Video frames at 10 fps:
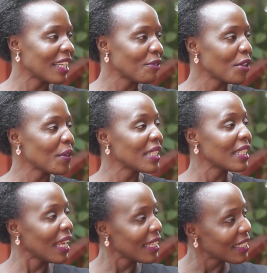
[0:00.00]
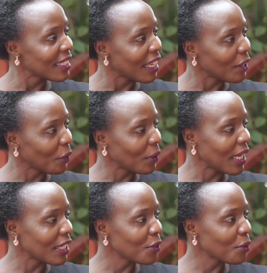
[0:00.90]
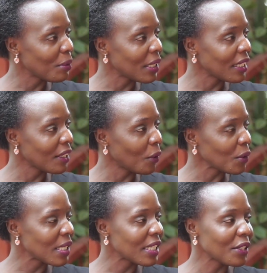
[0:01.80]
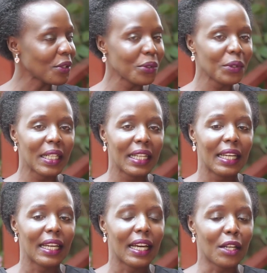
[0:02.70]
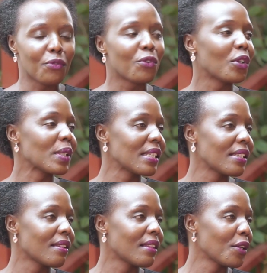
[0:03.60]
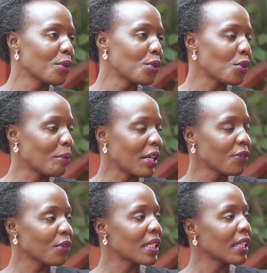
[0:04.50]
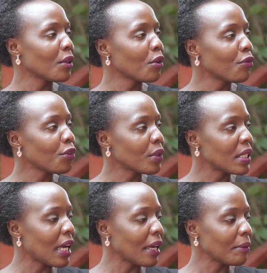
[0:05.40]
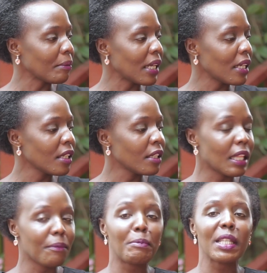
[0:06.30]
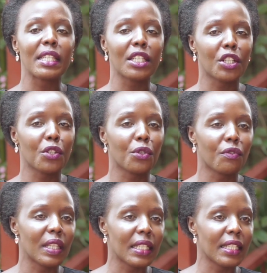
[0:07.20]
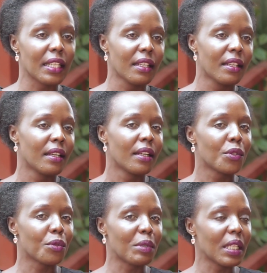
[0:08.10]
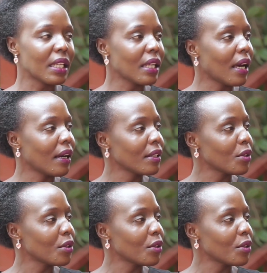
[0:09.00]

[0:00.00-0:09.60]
and very delighted and honored to be hosting you. And of course, thank you so much for taking off your time and in the busy schedule of the day to be here.